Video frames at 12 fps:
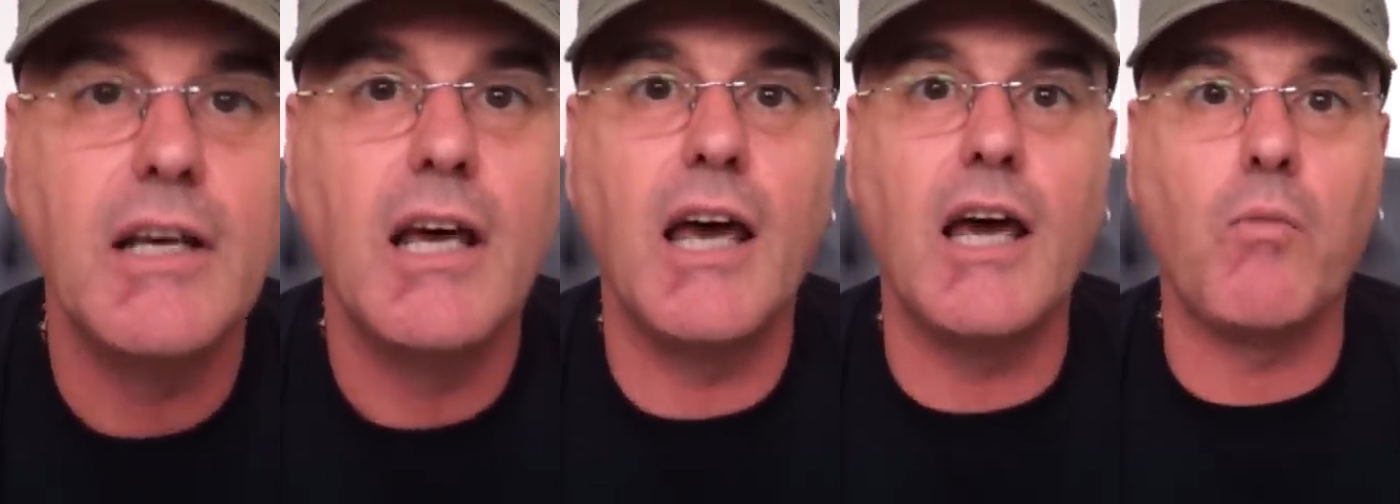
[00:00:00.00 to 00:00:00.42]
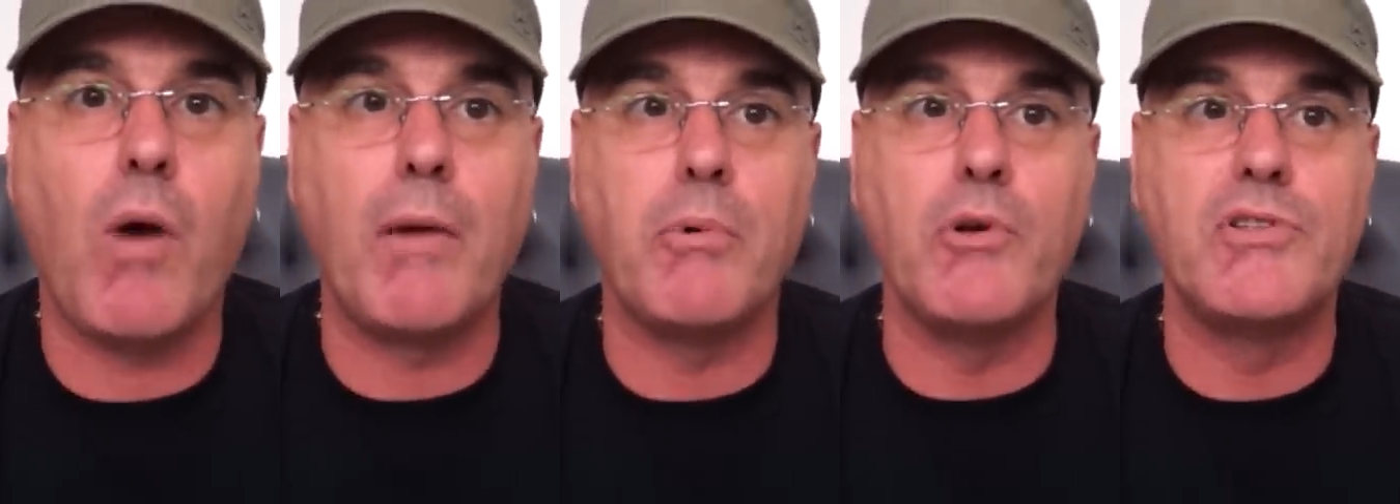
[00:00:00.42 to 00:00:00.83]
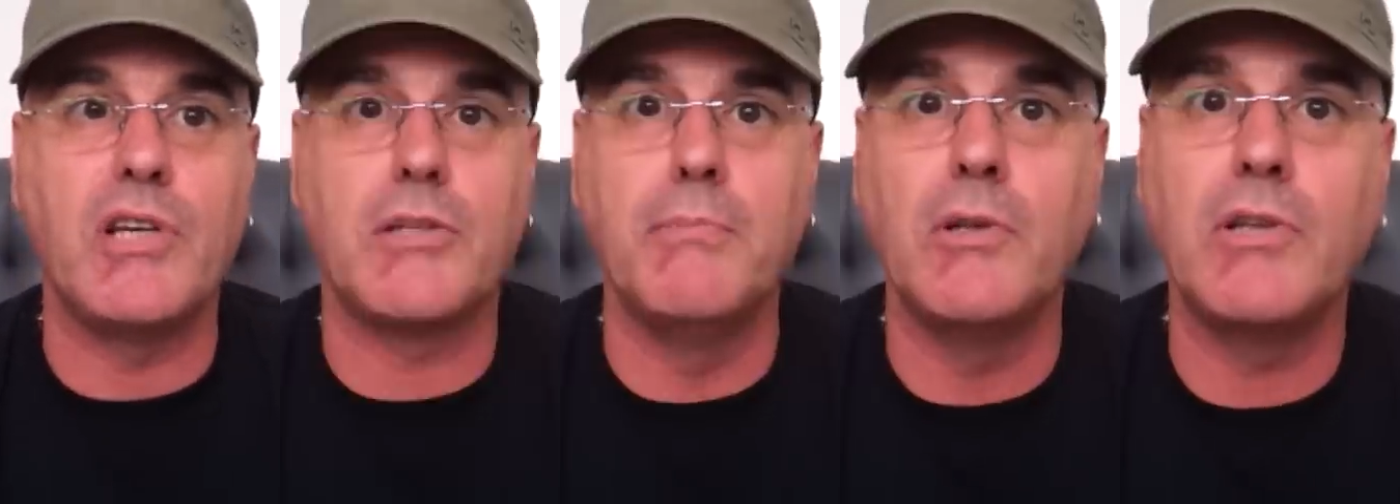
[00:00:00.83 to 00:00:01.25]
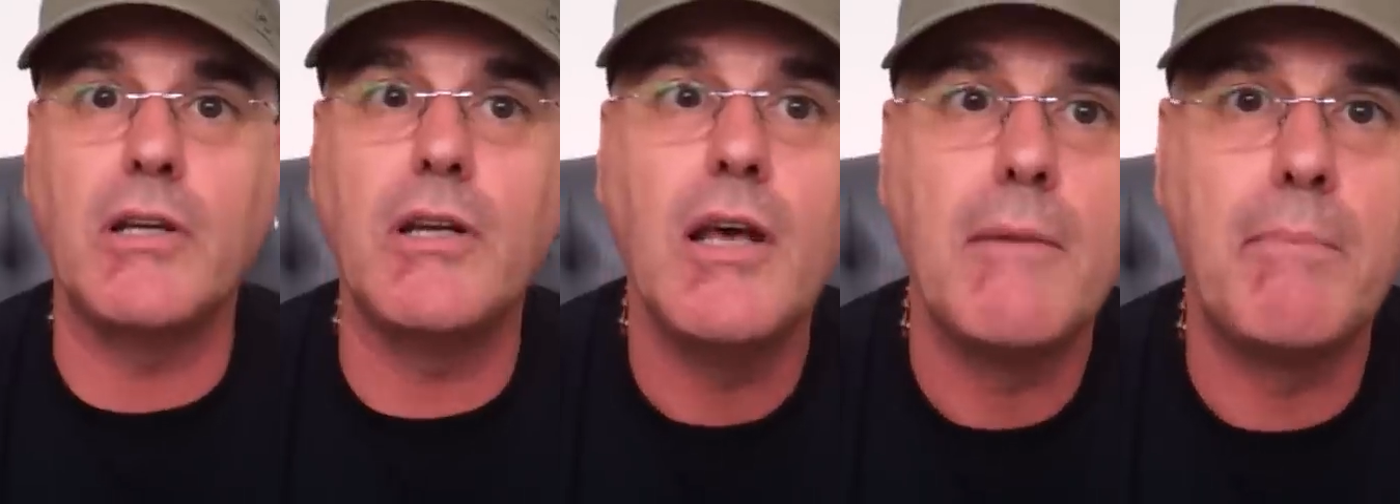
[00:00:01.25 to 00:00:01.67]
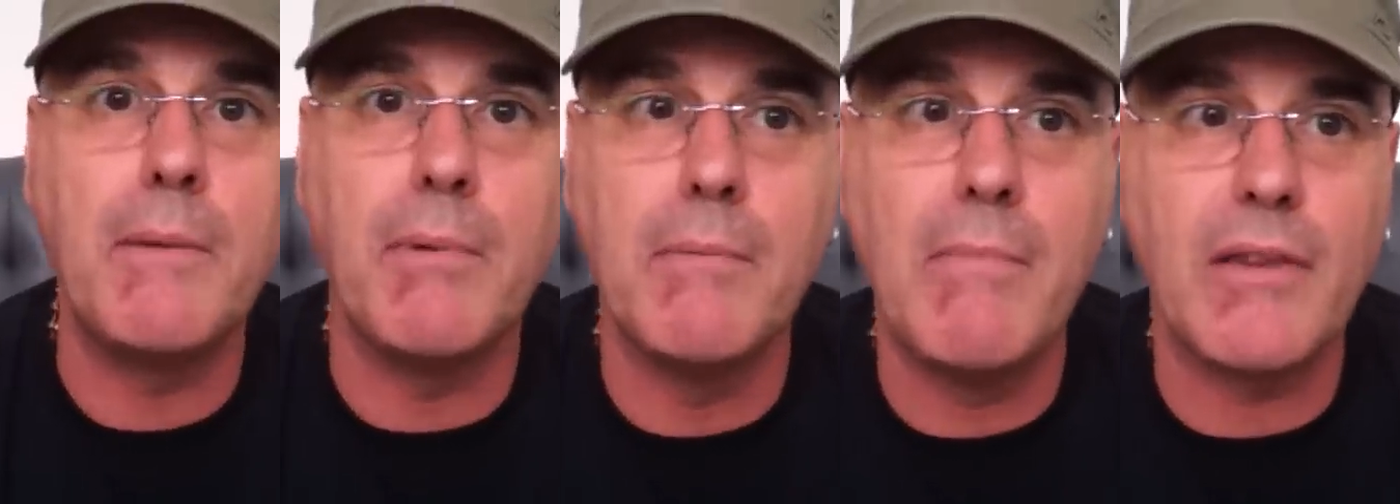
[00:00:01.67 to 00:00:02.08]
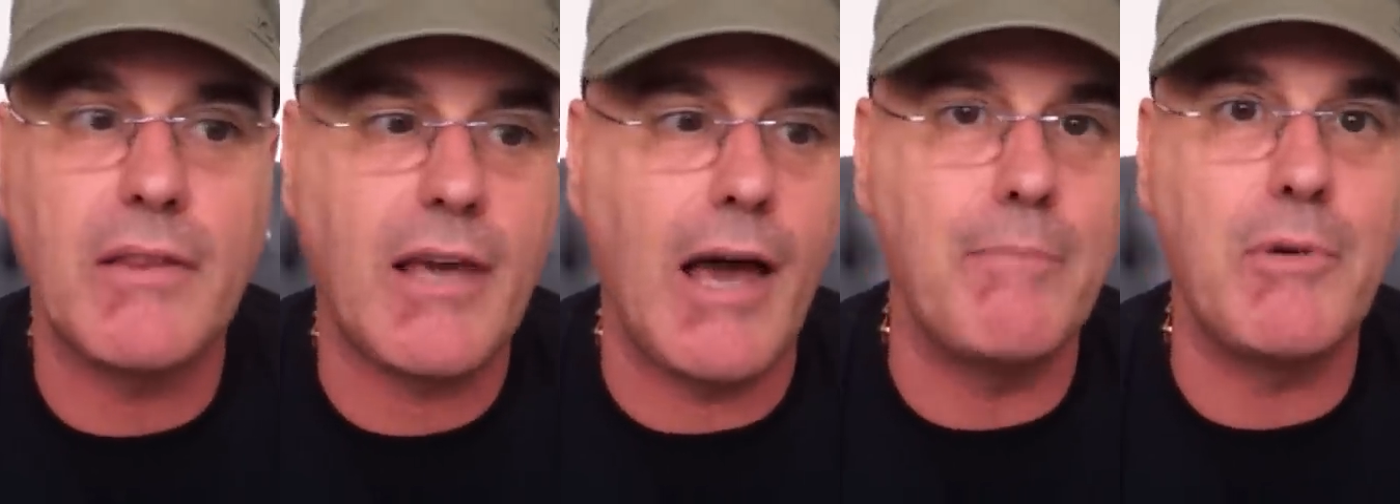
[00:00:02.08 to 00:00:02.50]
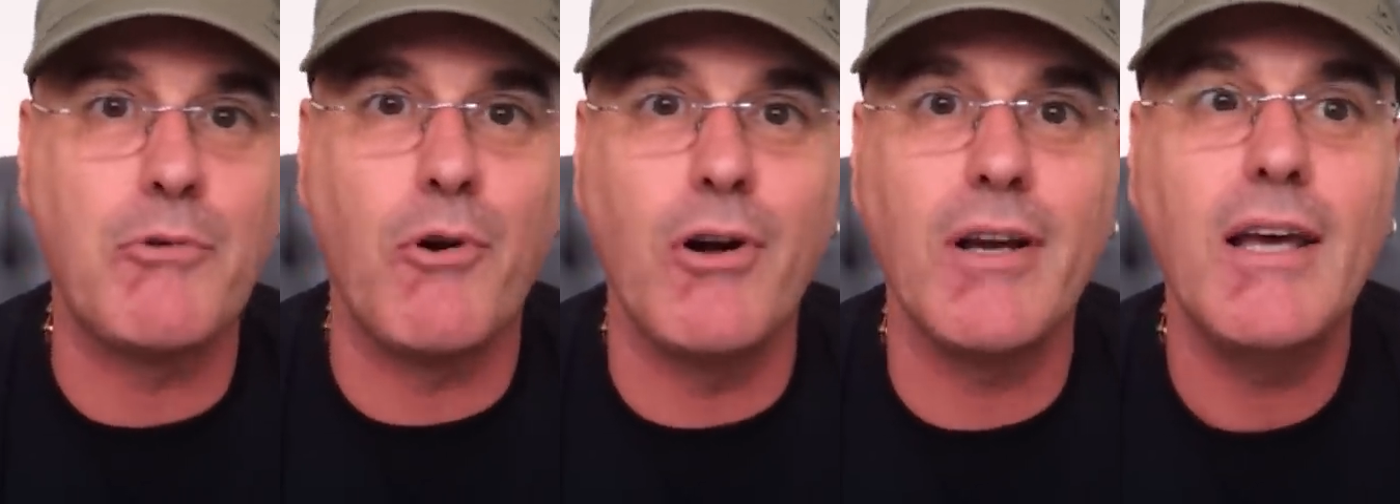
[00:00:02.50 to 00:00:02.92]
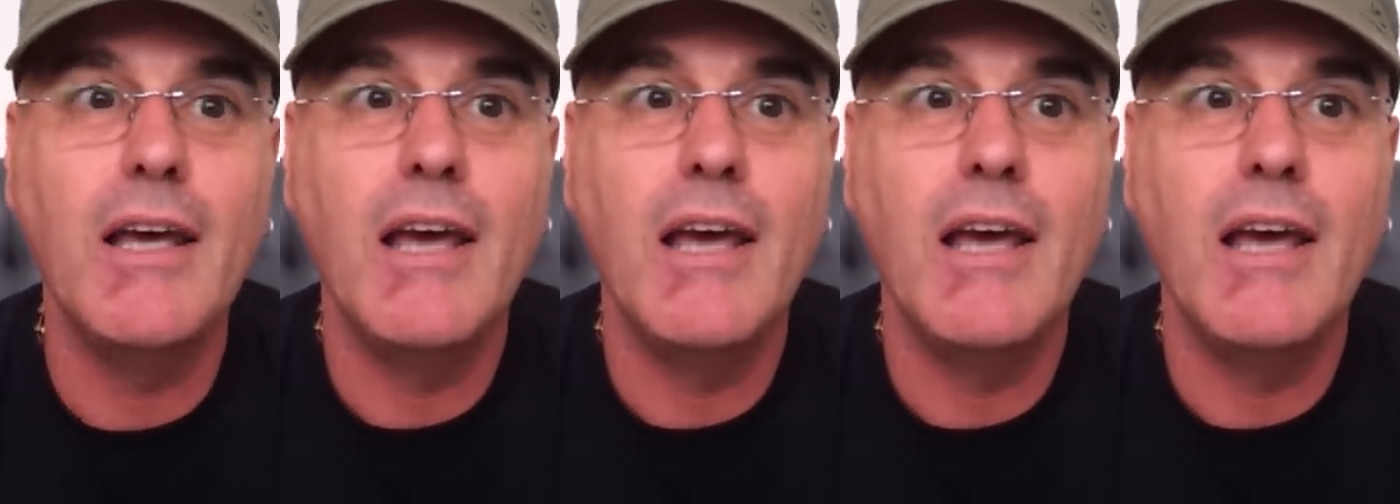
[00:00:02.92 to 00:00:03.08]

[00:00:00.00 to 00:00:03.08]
1.6 million people a month can't be wrong.